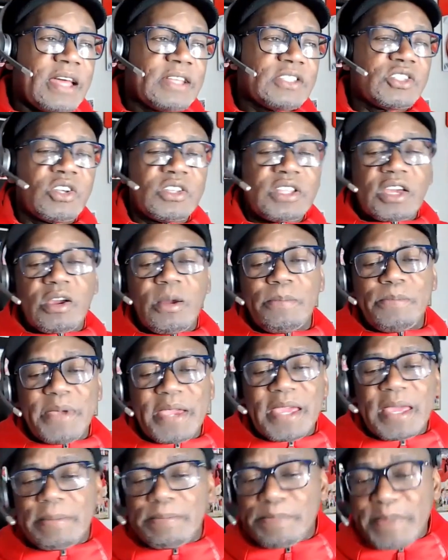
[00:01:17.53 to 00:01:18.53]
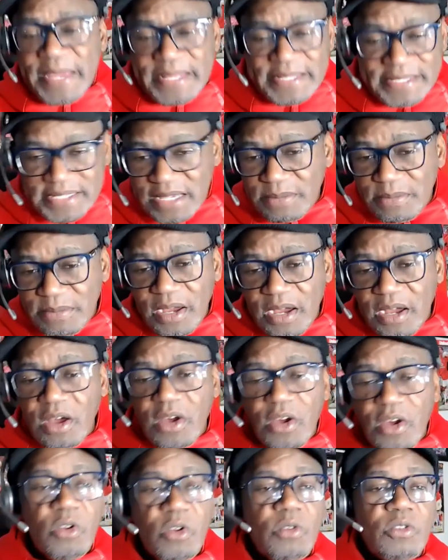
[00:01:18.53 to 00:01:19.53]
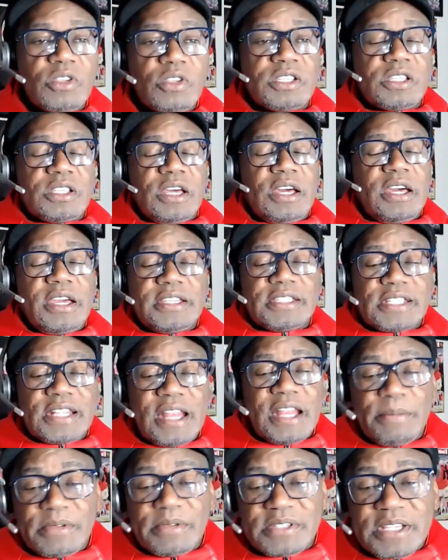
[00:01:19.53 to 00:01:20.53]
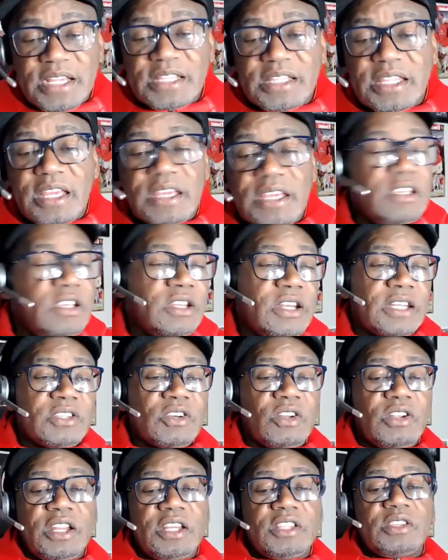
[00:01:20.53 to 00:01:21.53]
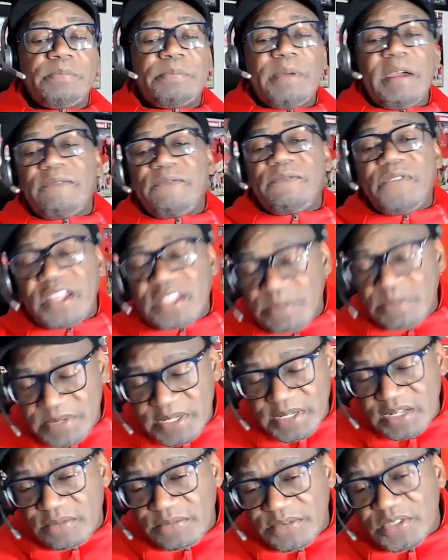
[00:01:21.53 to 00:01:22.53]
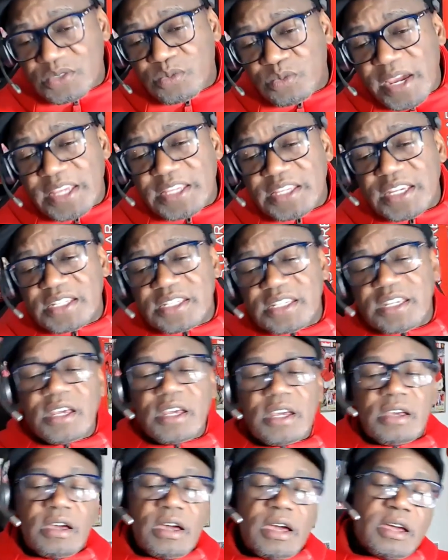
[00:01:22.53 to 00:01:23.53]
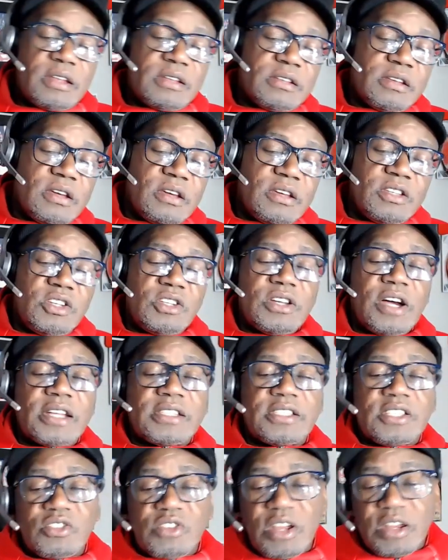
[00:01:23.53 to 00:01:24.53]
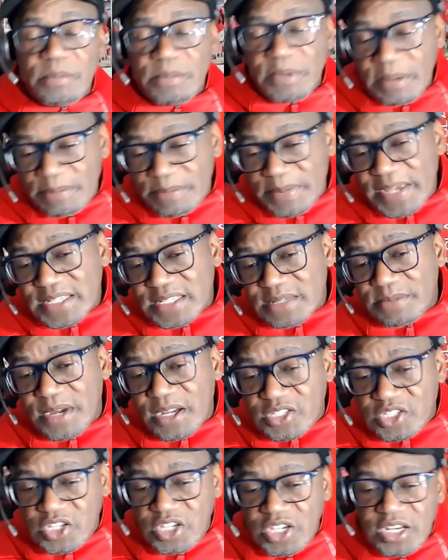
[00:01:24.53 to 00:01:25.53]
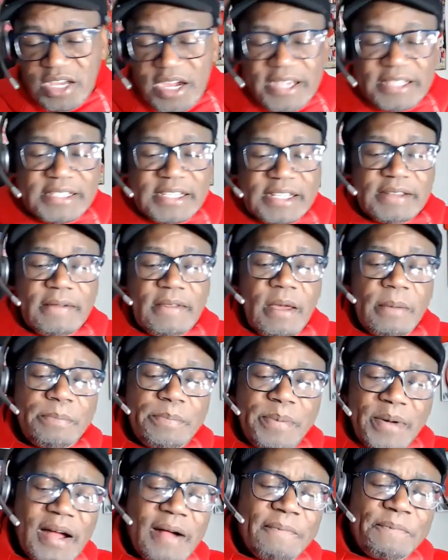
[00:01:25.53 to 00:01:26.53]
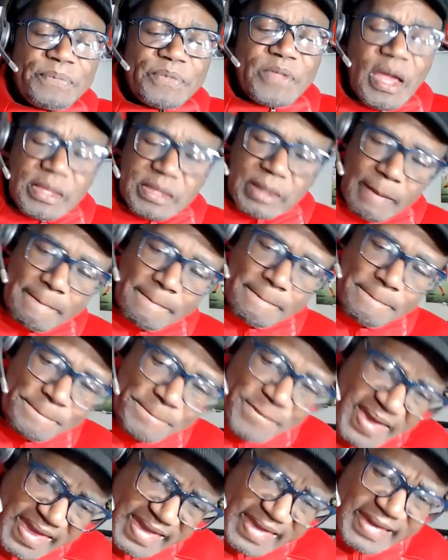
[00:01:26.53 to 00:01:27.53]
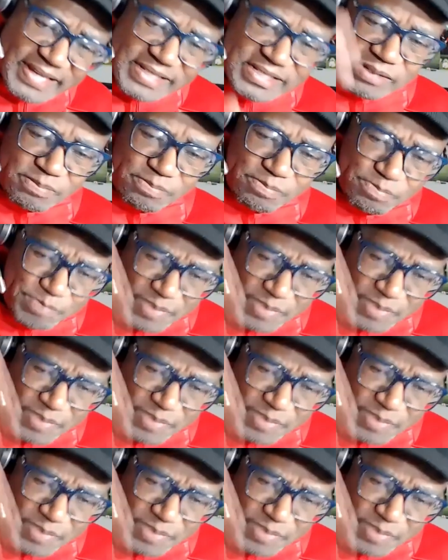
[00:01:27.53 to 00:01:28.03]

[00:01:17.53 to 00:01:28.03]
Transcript: so they could bring in Benzema, who his club has said United only need to pay 30% of his wages, and United trying to bring Benzema to United. But the biggest